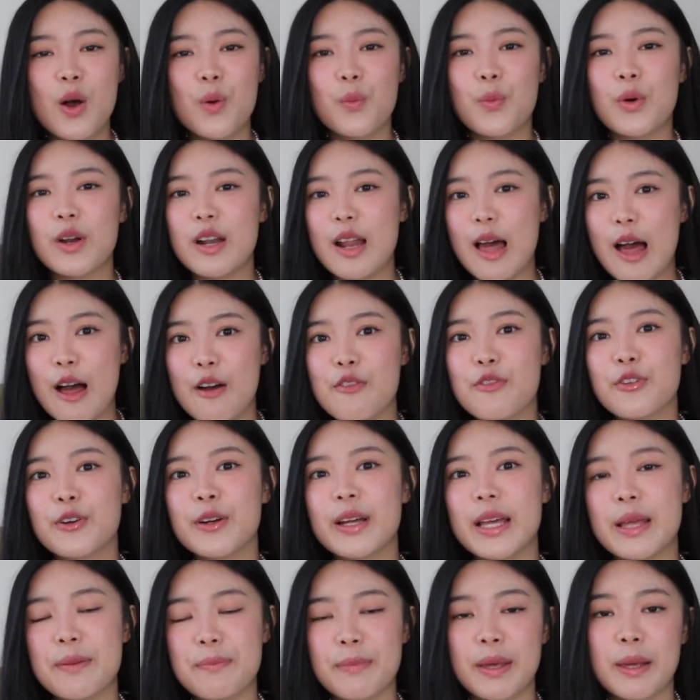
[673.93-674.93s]
Whatever
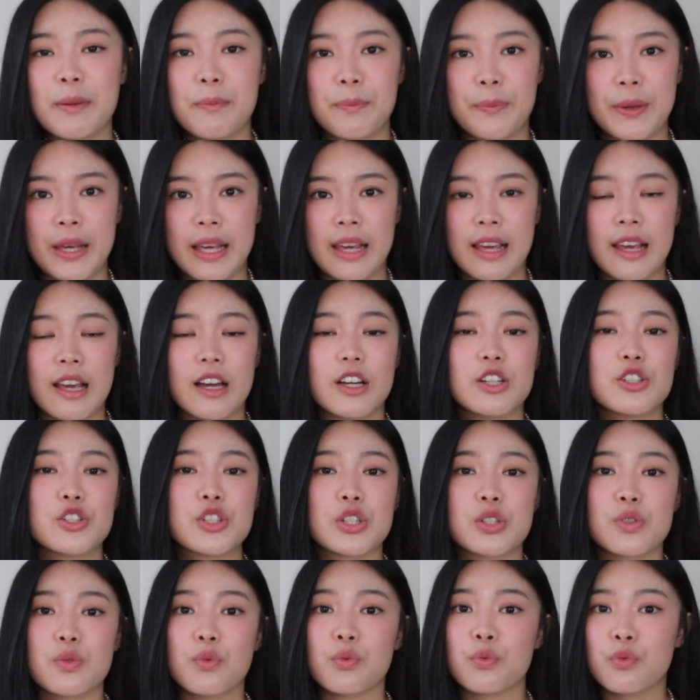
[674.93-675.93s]
it may be,
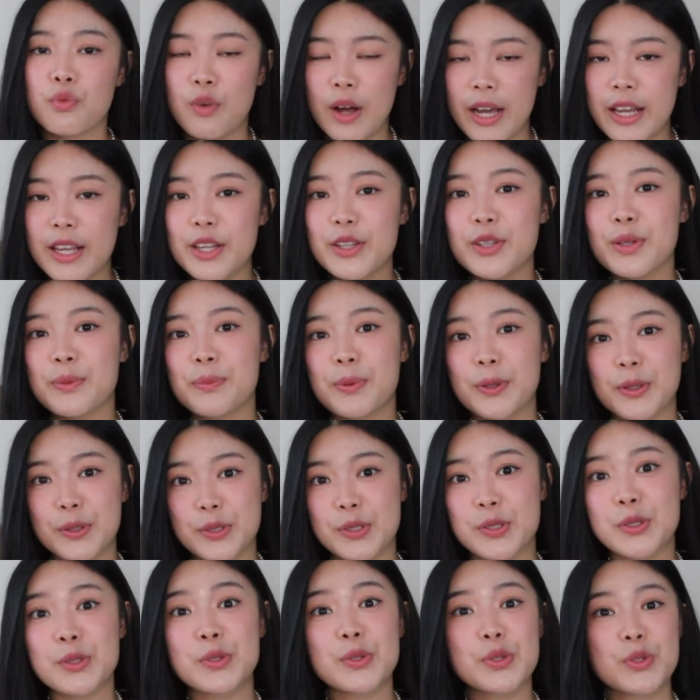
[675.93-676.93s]
just write your
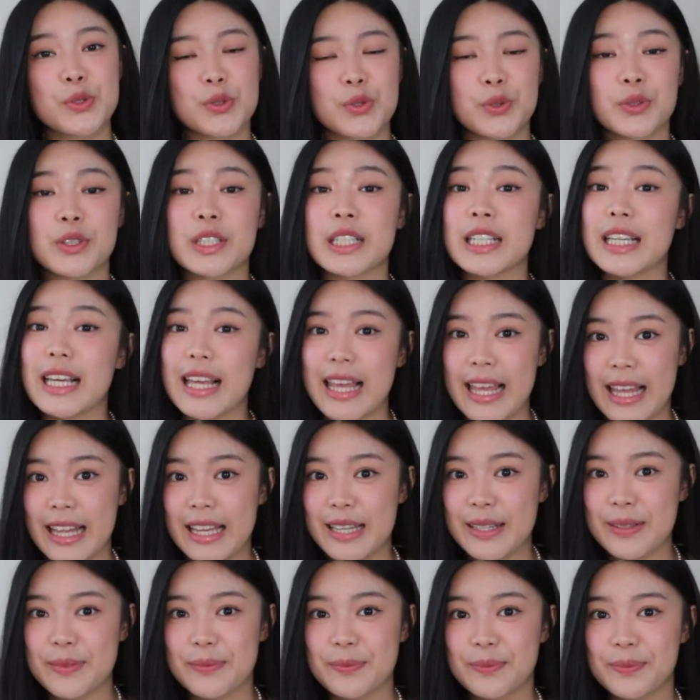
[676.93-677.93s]
personal story
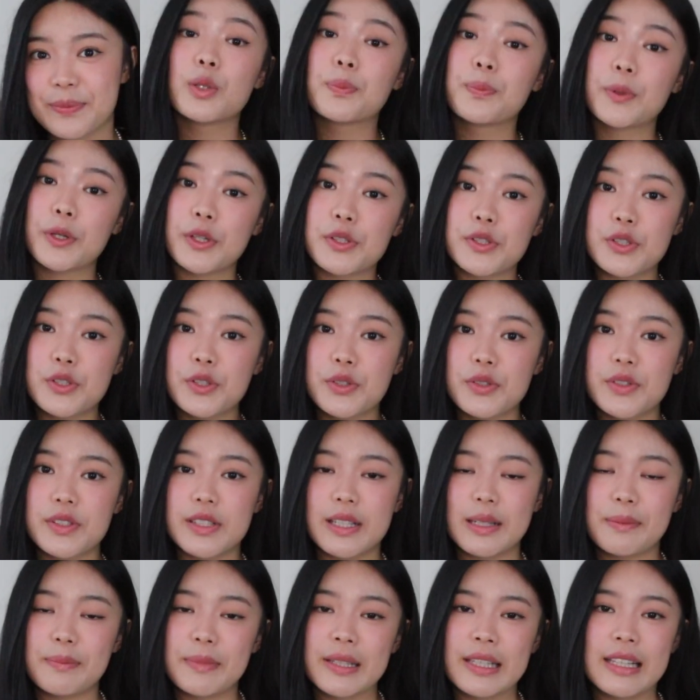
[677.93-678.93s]
in. Your personal
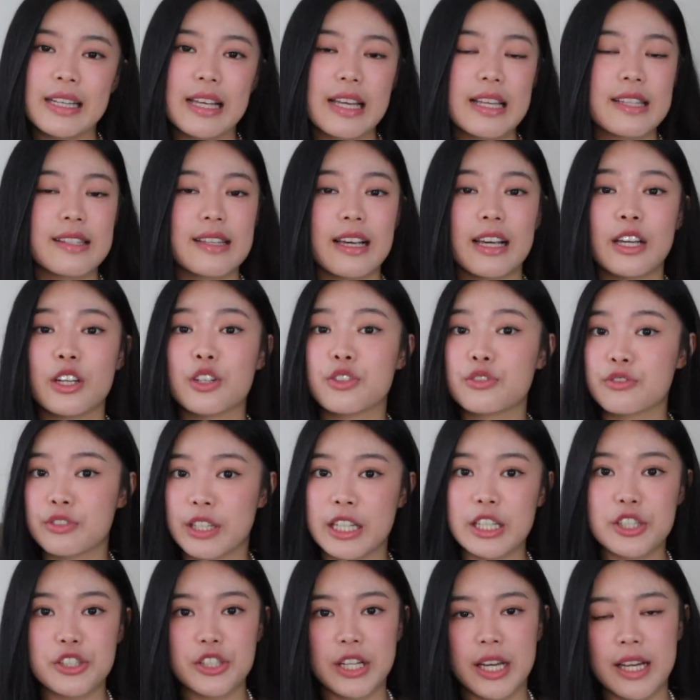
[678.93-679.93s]
statement is a
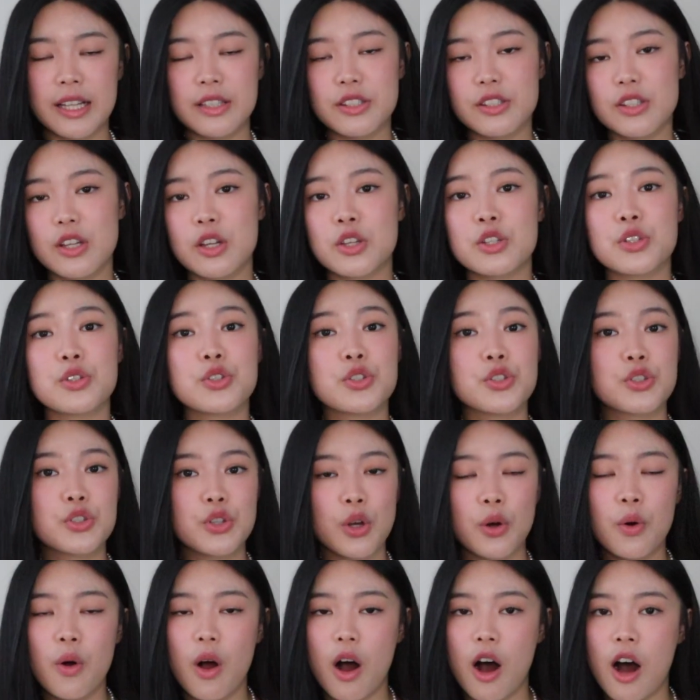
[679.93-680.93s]
great chance to
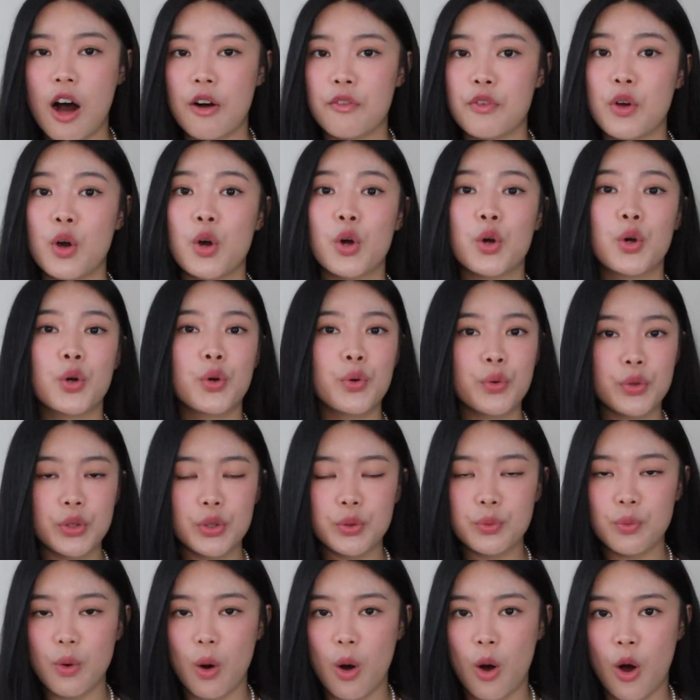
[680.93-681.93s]
show off who
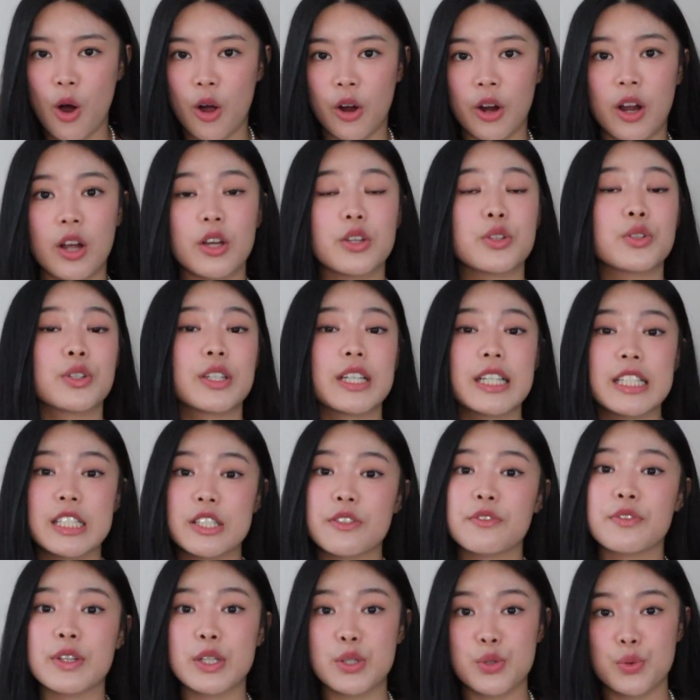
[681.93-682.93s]
you are, your
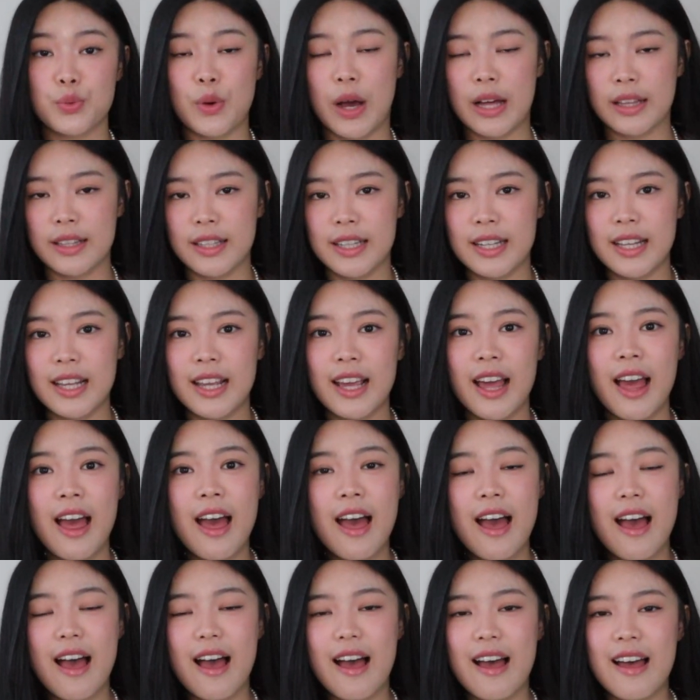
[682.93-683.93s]
individuality,
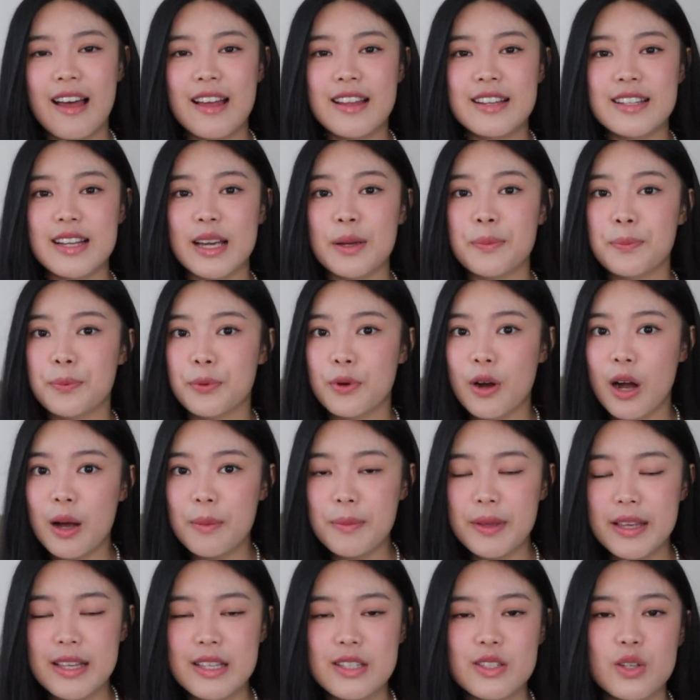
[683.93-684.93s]
and I
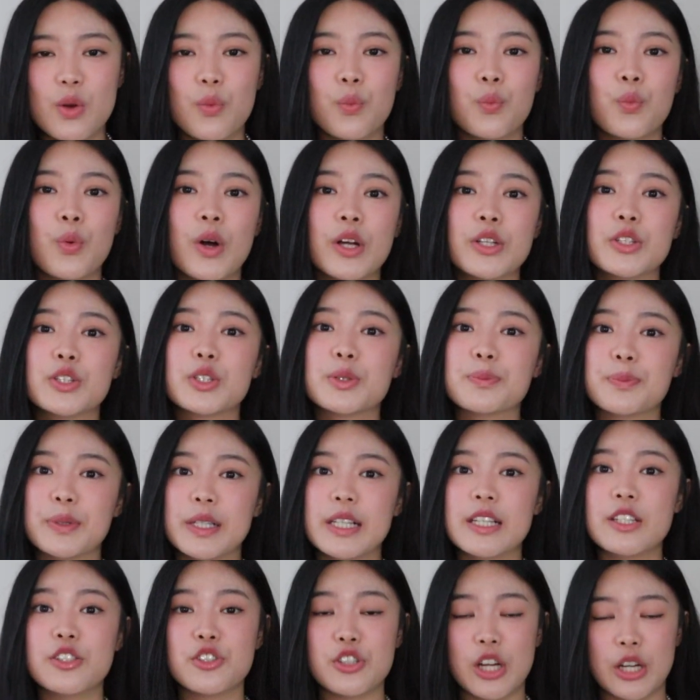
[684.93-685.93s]
promise when you're
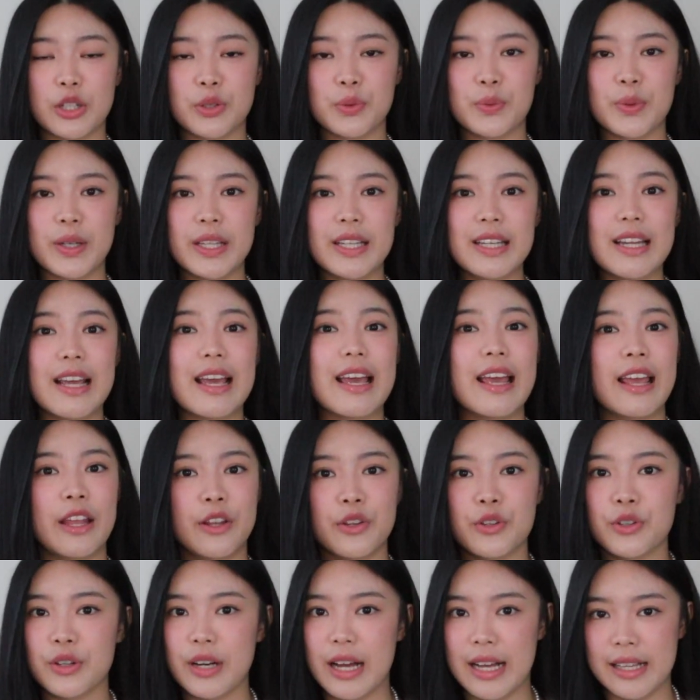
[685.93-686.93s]
being genuine
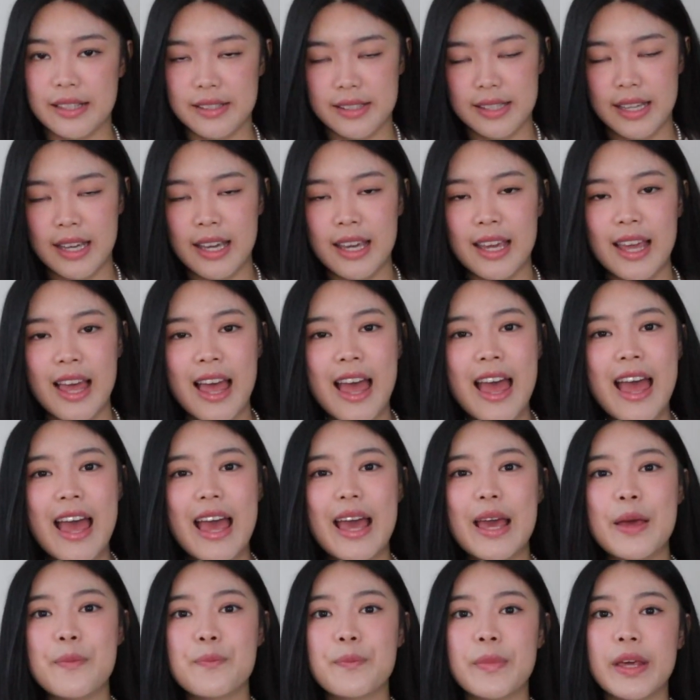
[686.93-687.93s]
in your essay,
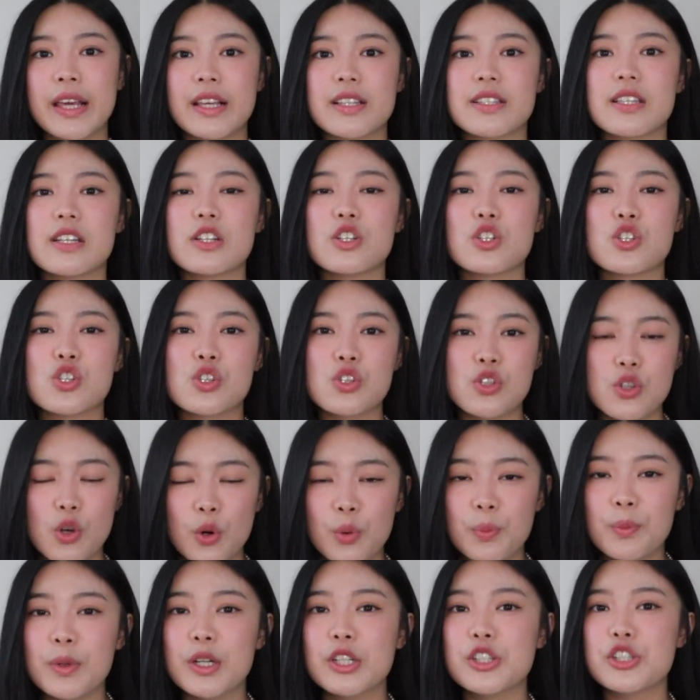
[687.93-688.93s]
it makes it
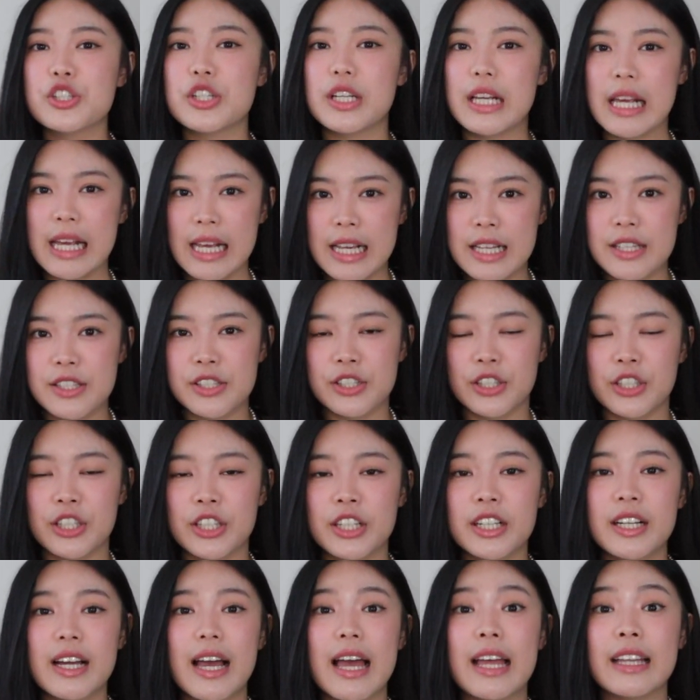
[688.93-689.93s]
so much
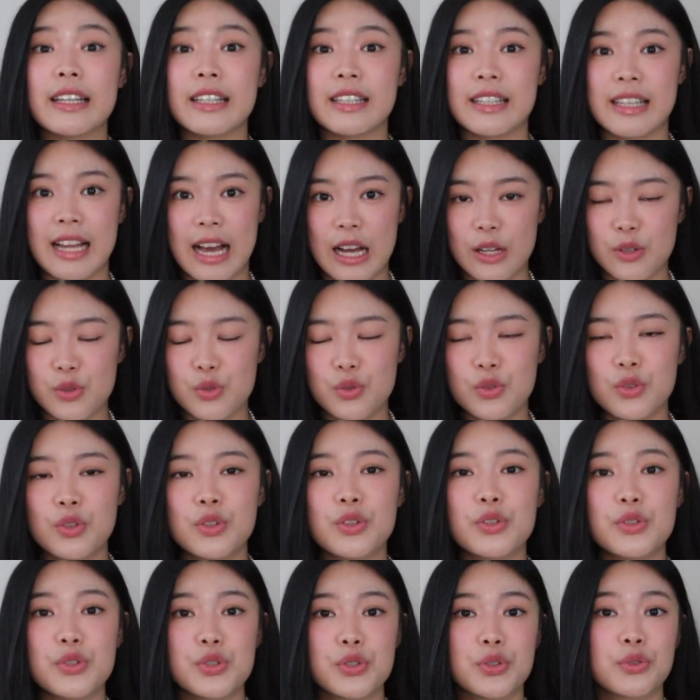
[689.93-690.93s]
easier and
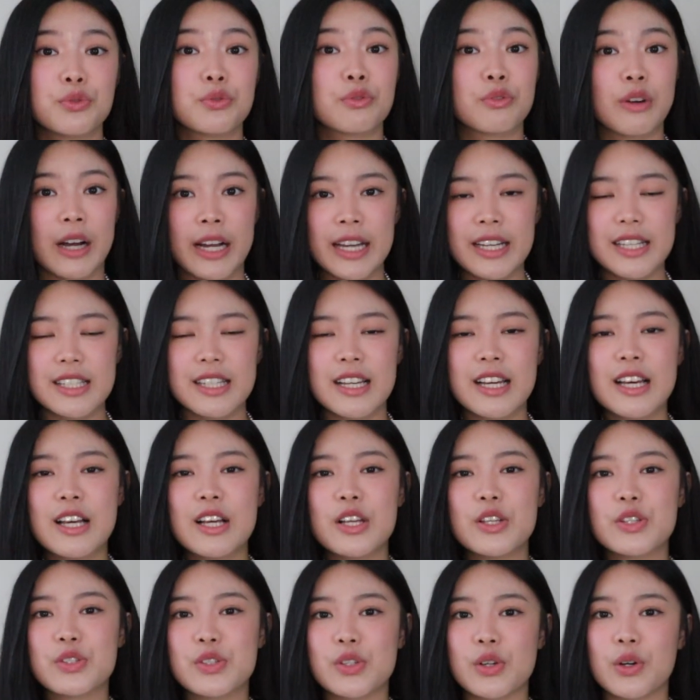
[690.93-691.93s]
natural to write,
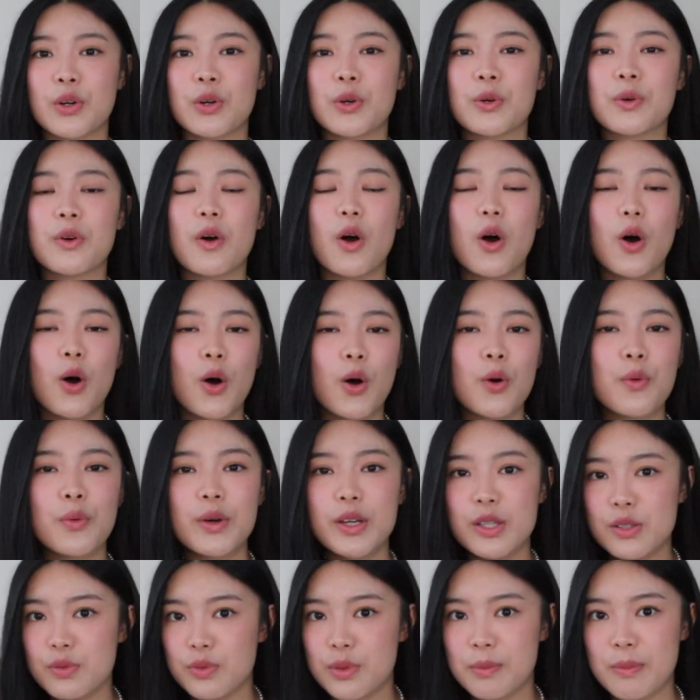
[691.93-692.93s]
so
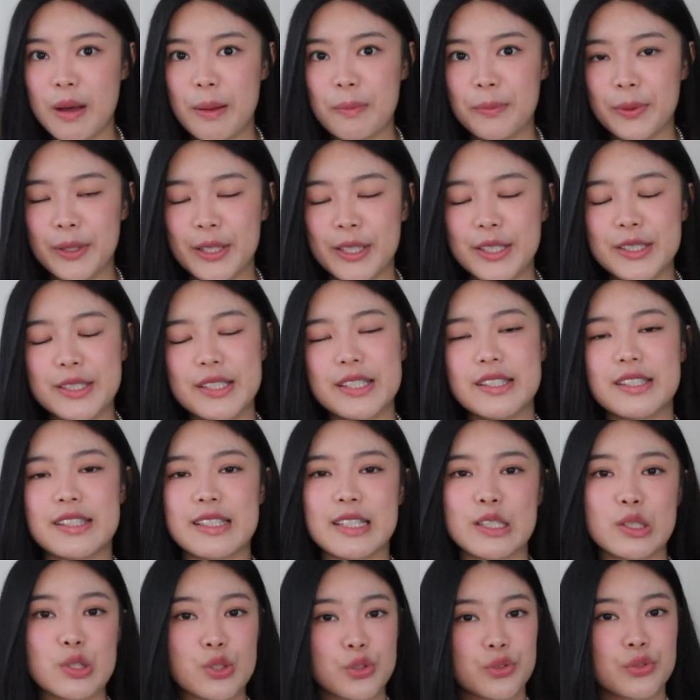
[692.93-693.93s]
always remember to
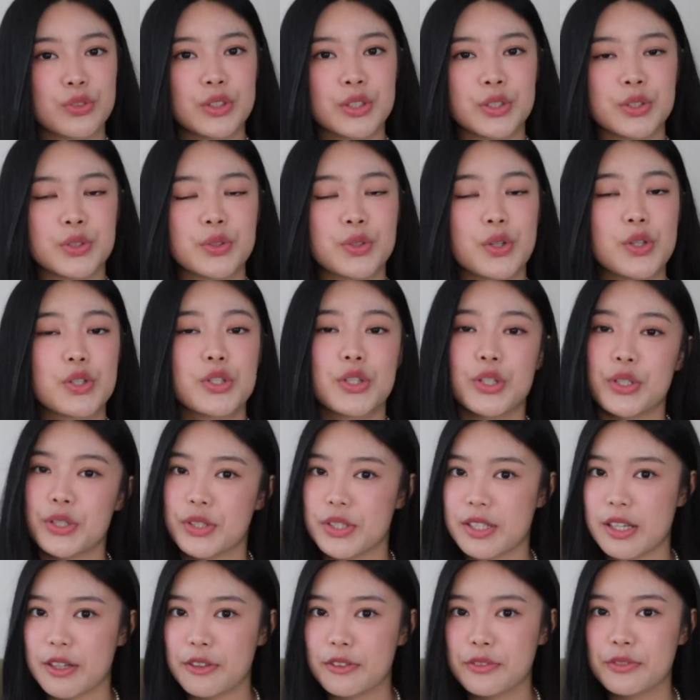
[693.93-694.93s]
stay true to
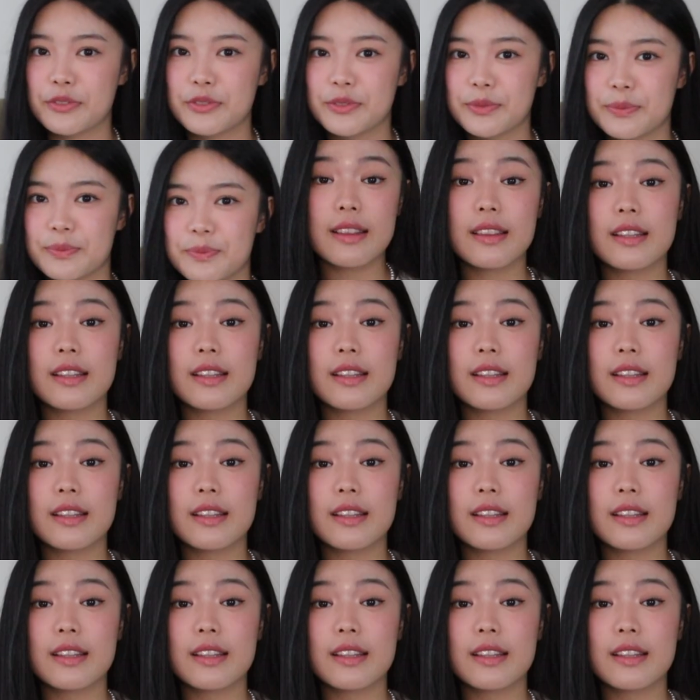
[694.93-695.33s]
yourself.